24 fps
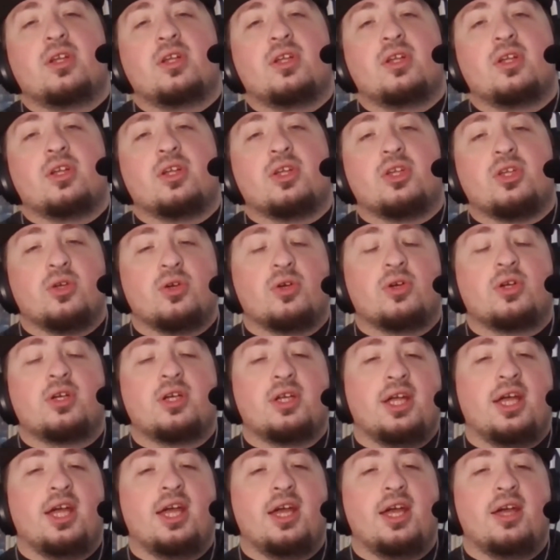you're going to
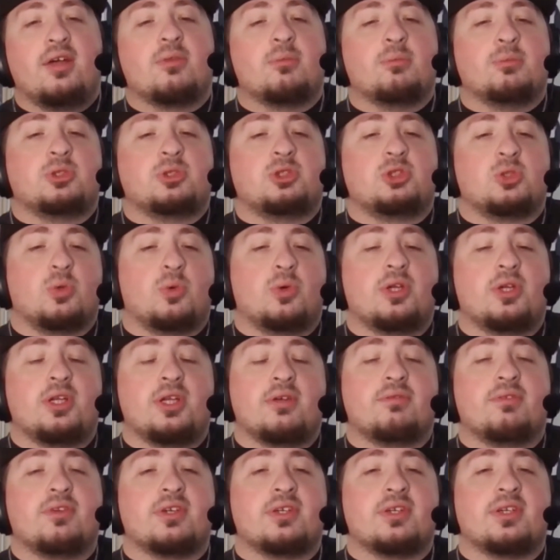have the majority of
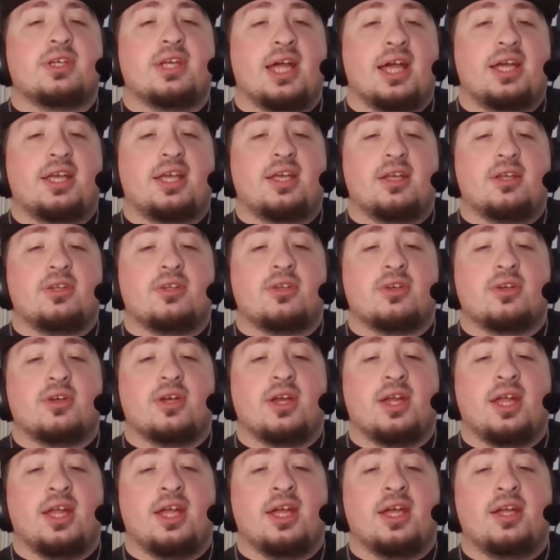your deck in your
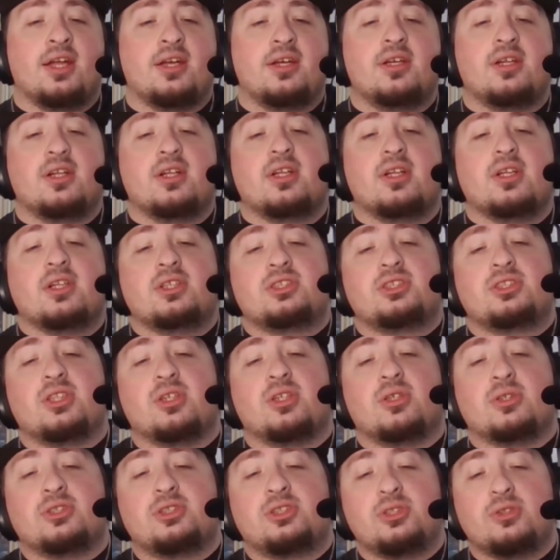hand. So
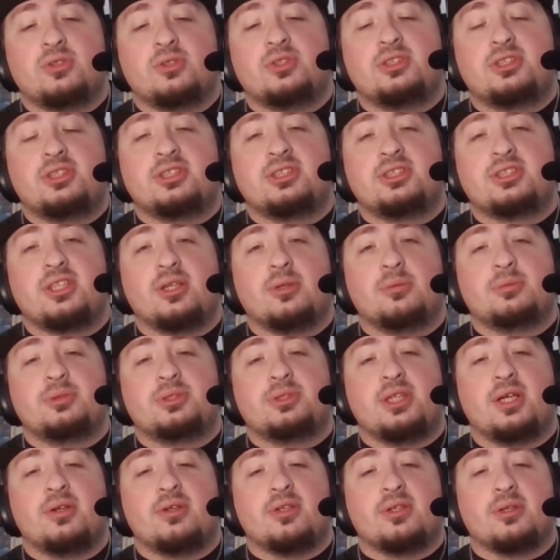as soon as this comes
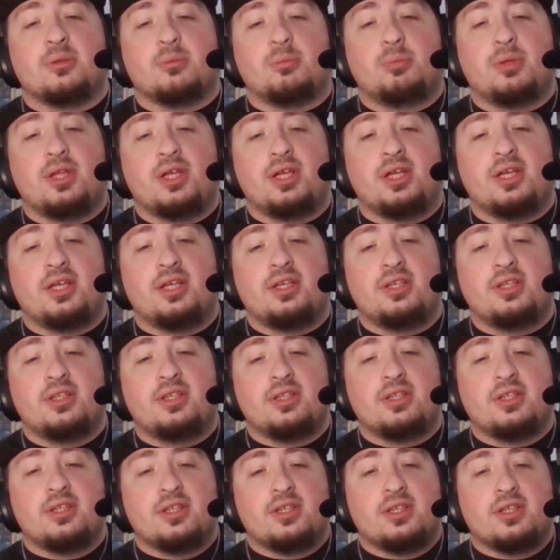out into play,
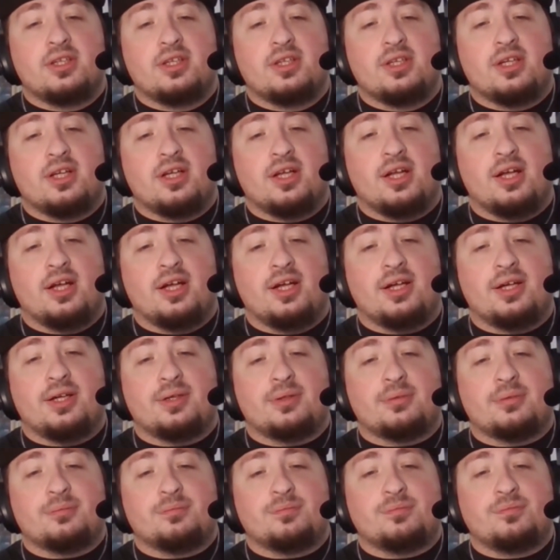
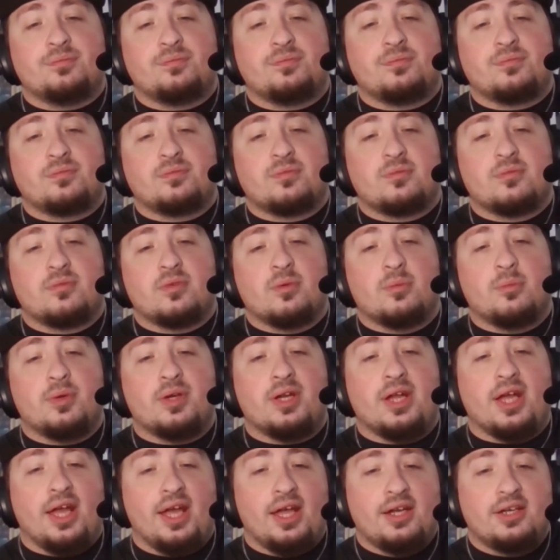when it
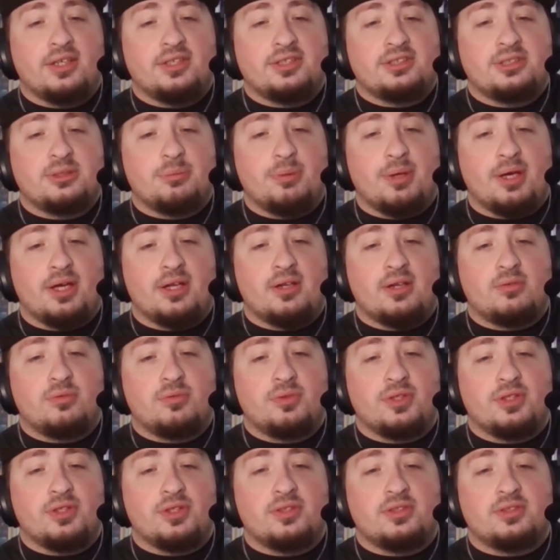enters the
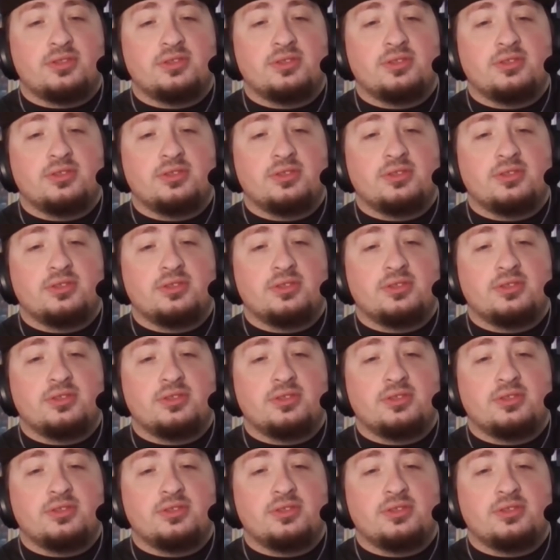battlefield,